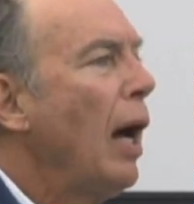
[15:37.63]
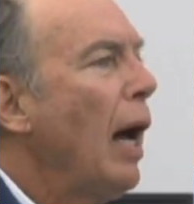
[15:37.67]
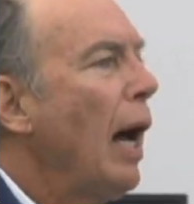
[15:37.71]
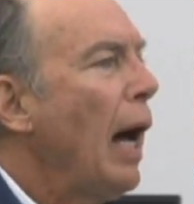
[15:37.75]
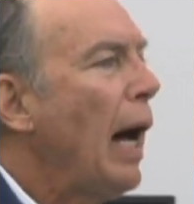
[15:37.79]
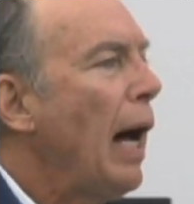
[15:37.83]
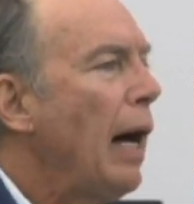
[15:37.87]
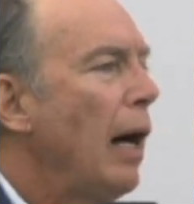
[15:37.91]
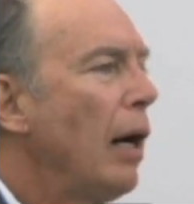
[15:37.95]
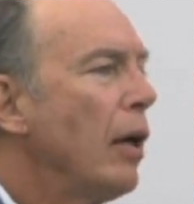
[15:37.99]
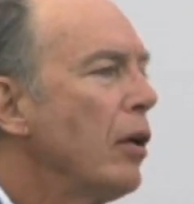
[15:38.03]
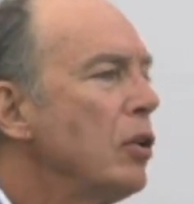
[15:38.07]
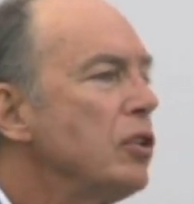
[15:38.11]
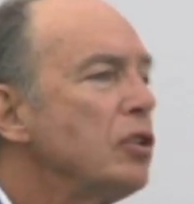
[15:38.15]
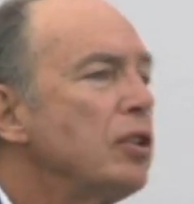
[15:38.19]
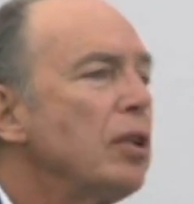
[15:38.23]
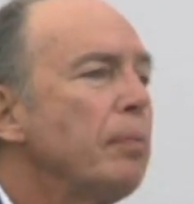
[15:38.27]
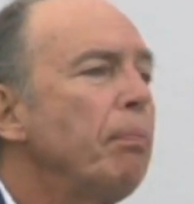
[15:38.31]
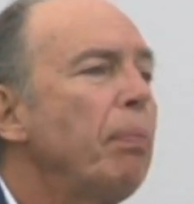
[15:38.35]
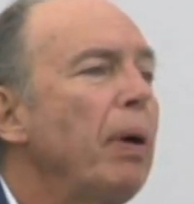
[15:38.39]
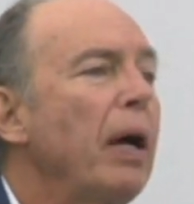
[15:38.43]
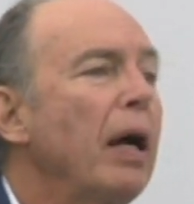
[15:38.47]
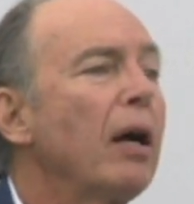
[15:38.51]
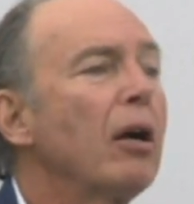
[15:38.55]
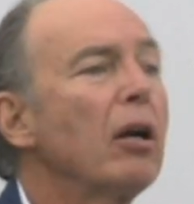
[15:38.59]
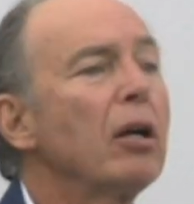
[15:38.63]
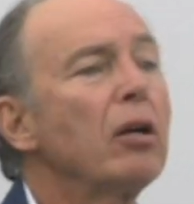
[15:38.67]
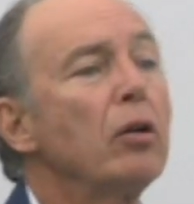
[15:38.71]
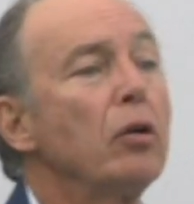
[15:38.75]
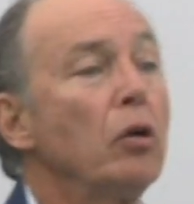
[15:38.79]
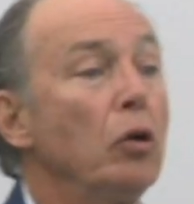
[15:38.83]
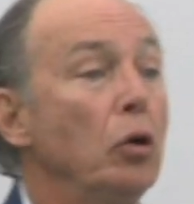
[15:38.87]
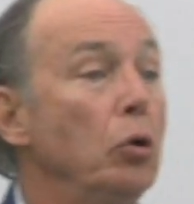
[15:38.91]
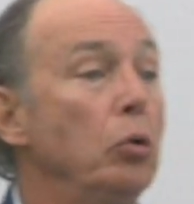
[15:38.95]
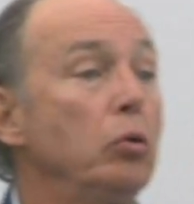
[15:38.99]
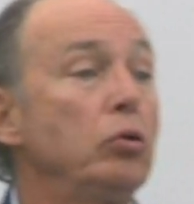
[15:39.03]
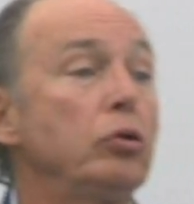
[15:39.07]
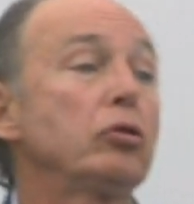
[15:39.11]
how does a parent
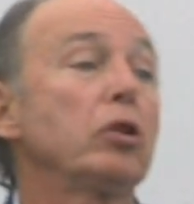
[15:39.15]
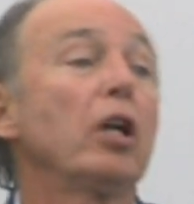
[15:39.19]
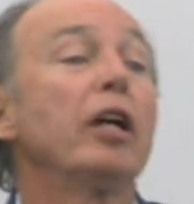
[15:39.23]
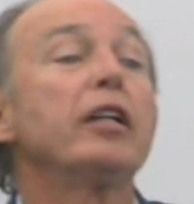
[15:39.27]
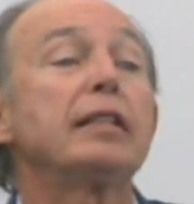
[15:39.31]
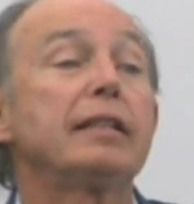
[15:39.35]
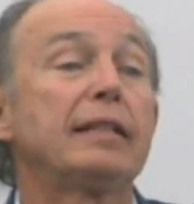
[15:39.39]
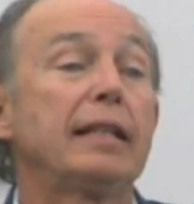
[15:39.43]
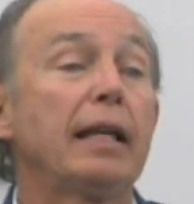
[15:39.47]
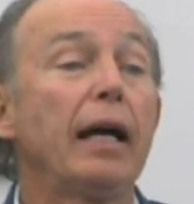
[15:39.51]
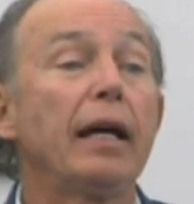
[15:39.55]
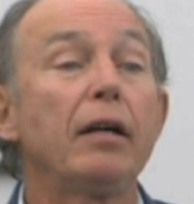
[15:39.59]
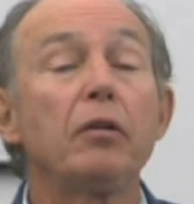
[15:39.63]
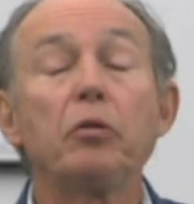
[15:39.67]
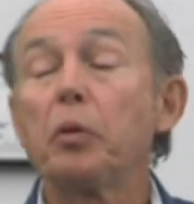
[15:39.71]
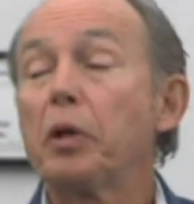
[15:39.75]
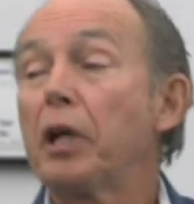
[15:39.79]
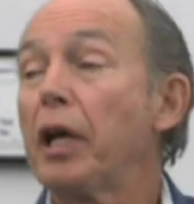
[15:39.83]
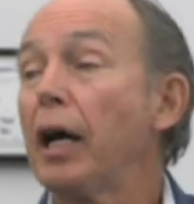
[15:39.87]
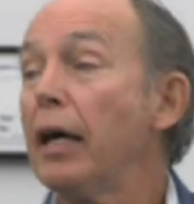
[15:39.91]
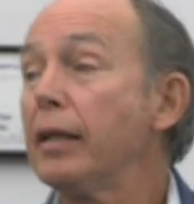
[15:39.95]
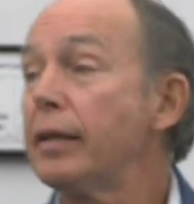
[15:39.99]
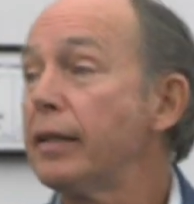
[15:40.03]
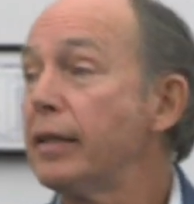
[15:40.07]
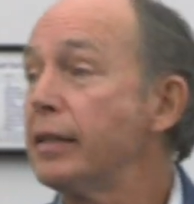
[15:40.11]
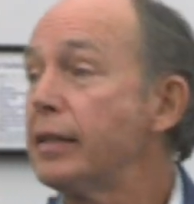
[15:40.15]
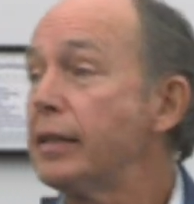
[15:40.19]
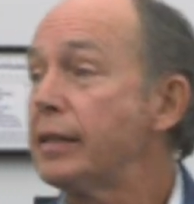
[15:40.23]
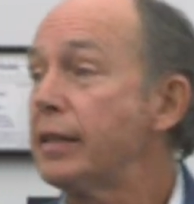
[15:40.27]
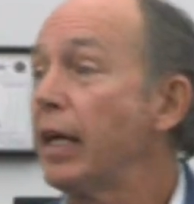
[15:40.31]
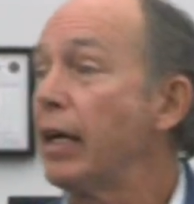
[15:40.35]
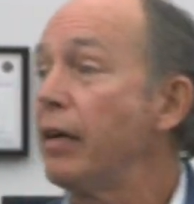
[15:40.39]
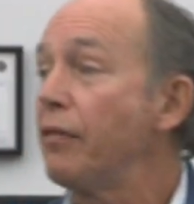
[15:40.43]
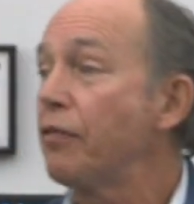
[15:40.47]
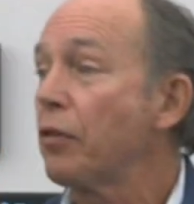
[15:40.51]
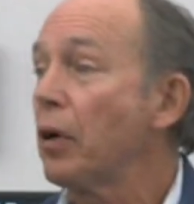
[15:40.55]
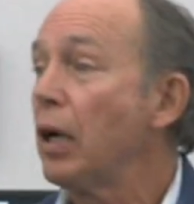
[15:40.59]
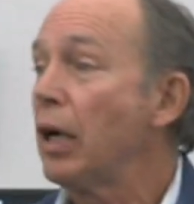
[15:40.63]
who's, let's say, we got this
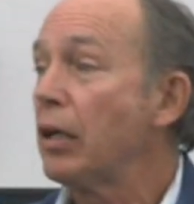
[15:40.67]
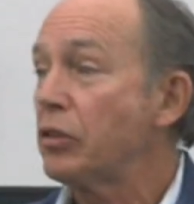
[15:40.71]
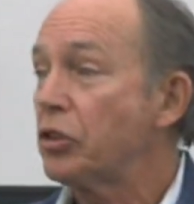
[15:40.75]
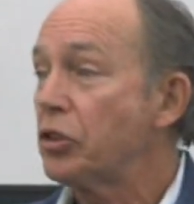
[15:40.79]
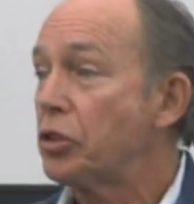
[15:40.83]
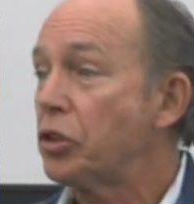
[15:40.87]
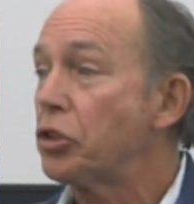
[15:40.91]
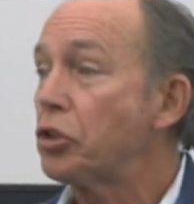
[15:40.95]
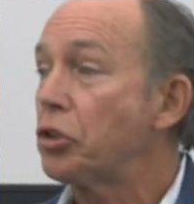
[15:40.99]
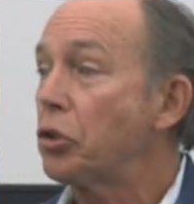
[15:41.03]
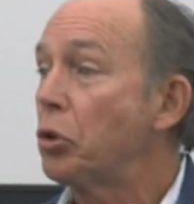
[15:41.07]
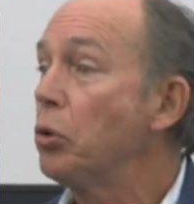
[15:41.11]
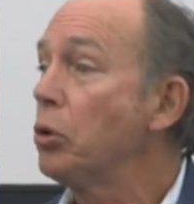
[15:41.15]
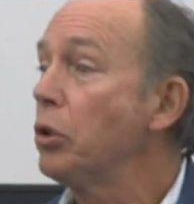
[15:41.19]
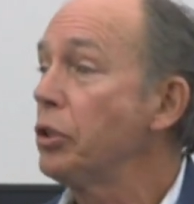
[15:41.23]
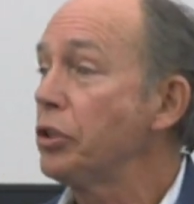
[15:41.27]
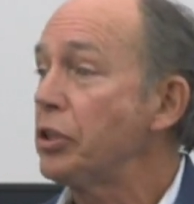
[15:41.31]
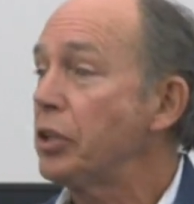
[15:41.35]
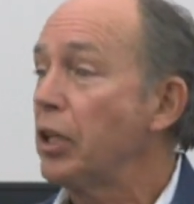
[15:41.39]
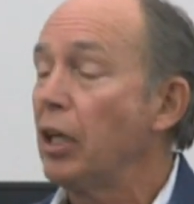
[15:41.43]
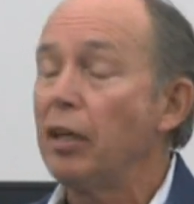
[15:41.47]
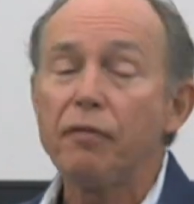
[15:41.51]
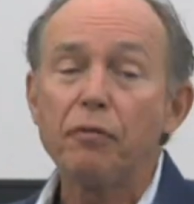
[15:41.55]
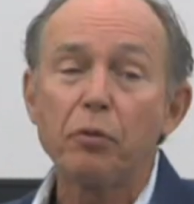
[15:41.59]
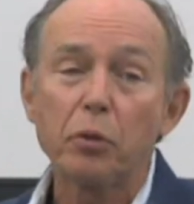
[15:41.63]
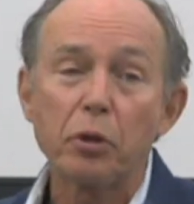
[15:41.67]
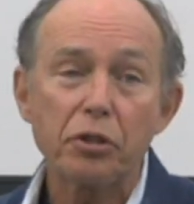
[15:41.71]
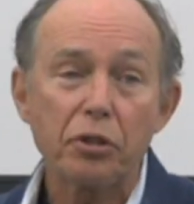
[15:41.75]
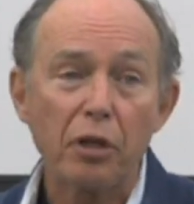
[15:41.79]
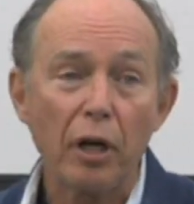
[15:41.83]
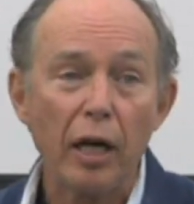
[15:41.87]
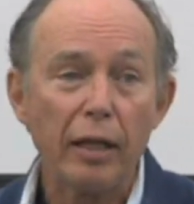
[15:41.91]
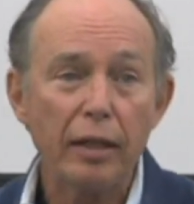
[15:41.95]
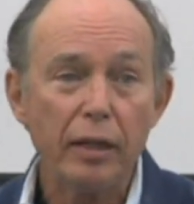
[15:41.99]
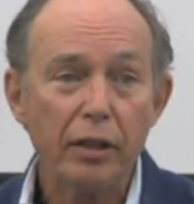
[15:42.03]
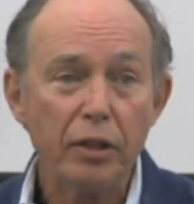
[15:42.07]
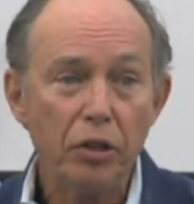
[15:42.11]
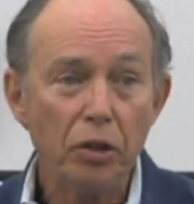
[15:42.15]
safe routes to school stuff we're
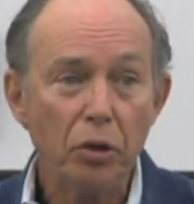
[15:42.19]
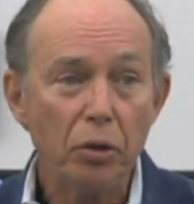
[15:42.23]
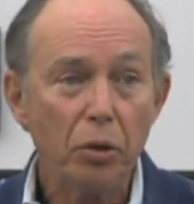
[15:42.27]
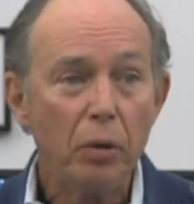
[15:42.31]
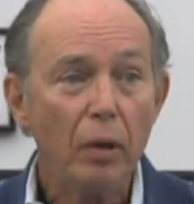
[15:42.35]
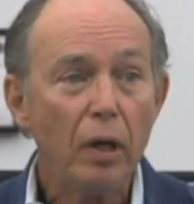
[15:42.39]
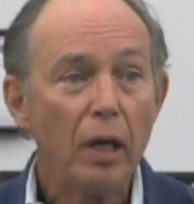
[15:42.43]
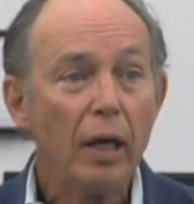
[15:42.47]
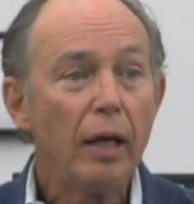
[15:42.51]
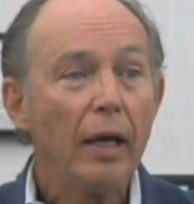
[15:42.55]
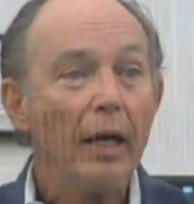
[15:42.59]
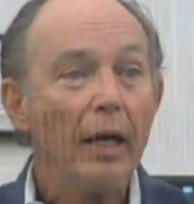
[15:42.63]
trying to do,